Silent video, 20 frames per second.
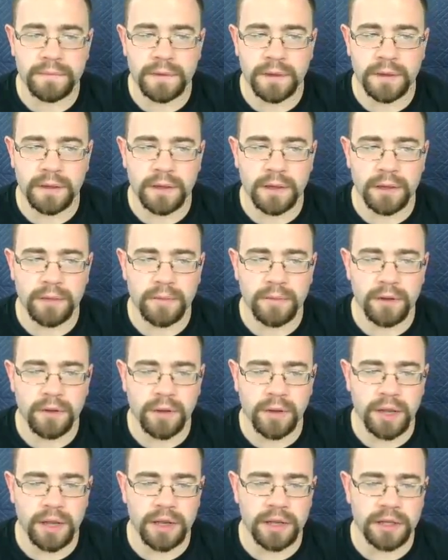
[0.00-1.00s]
Um,
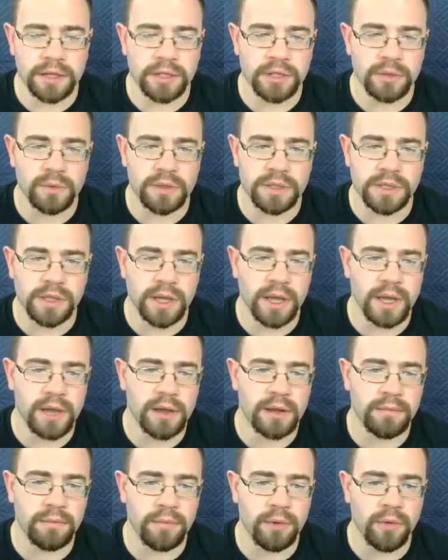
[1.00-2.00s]
okay, I need to shoot this guy.
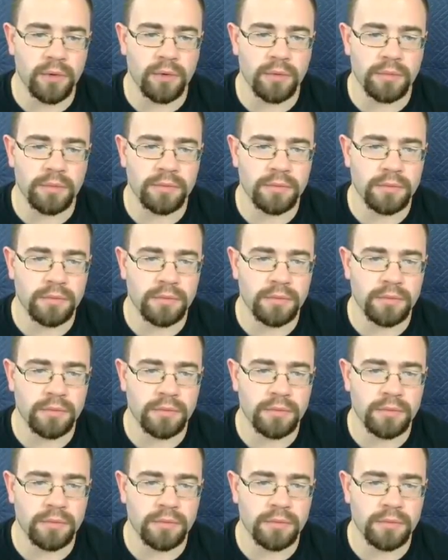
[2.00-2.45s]
Boom.